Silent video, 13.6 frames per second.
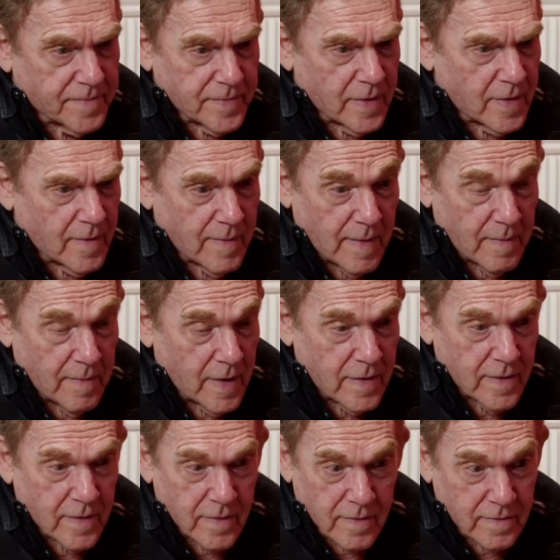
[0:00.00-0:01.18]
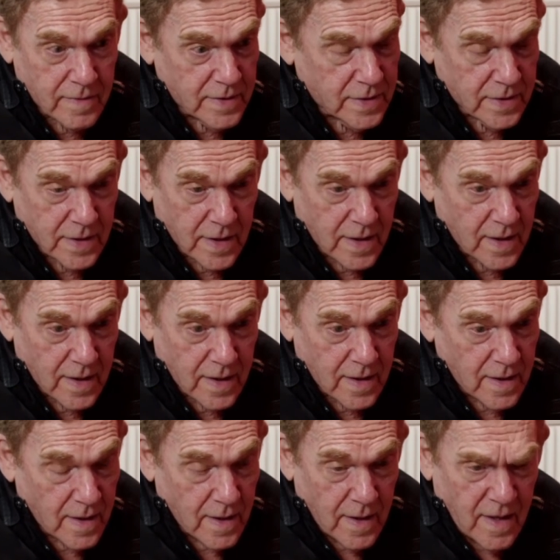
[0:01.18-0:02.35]
My mother was
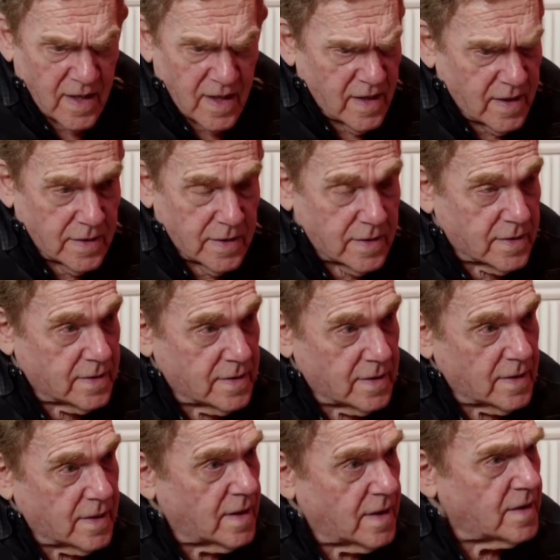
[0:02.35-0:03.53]
just an